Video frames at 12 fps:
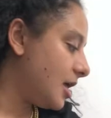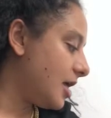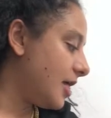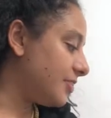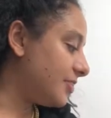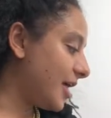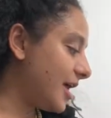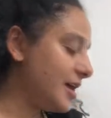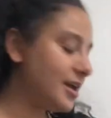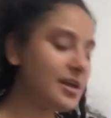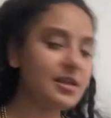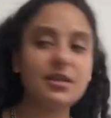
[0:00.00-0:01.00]
And
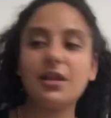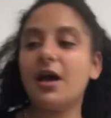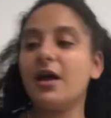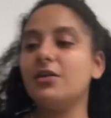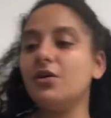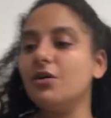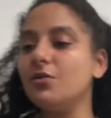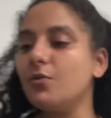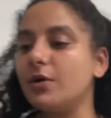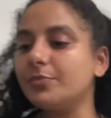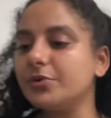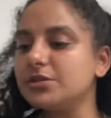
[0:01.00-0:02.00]
then I know
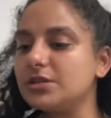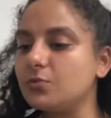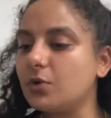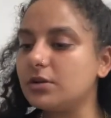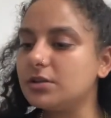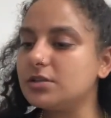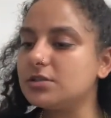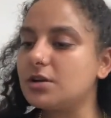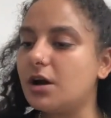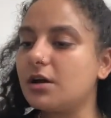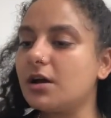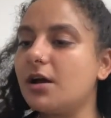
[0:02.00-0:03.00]
one person wanted to
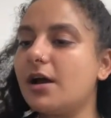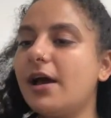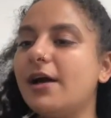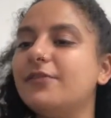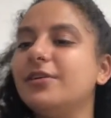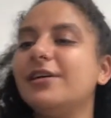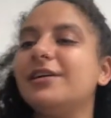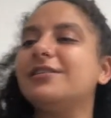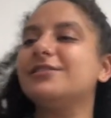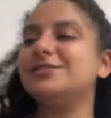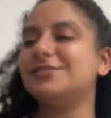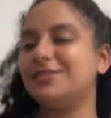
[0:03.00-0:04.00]
talk. I have it like
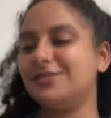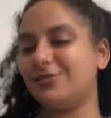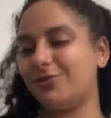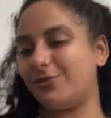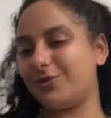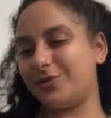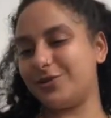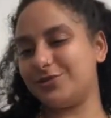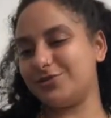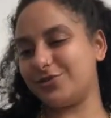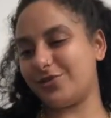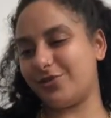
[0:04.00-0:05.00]
listed in order,
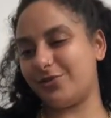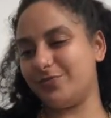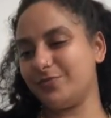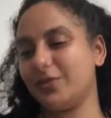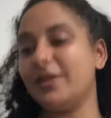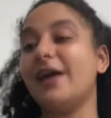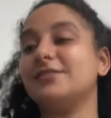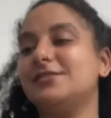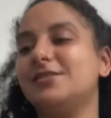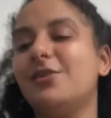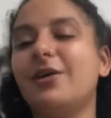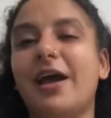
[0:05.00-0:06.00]
so yes.
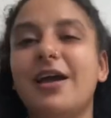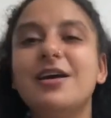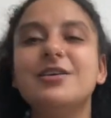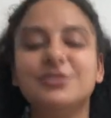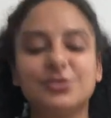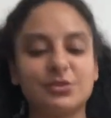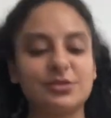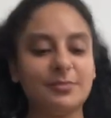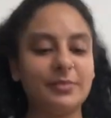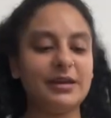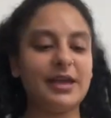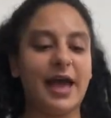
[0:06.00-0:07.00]
Okay, so
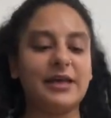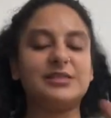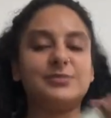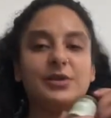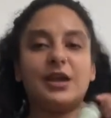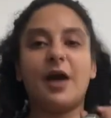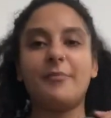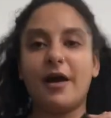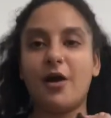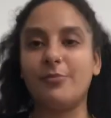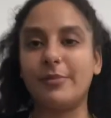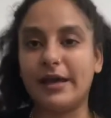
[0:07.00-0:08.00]
somebody asked me
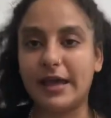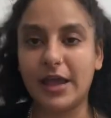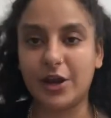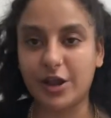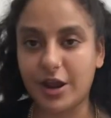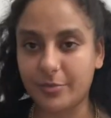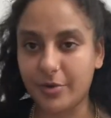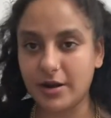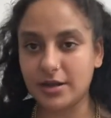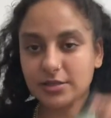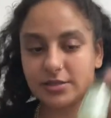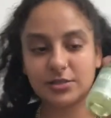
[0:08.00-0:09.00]
about my hair care product.
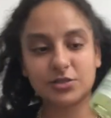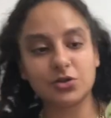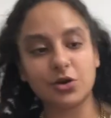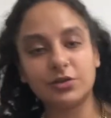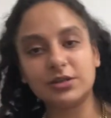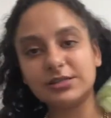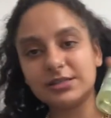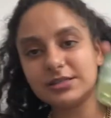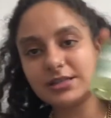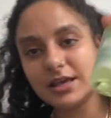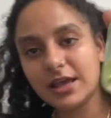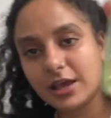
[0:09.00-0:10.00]
So this is
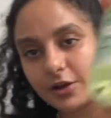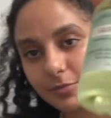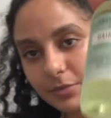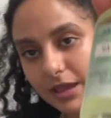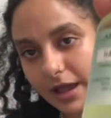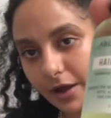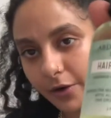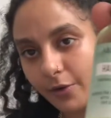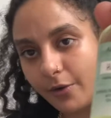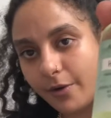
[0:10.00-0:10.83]
the Hair Me Out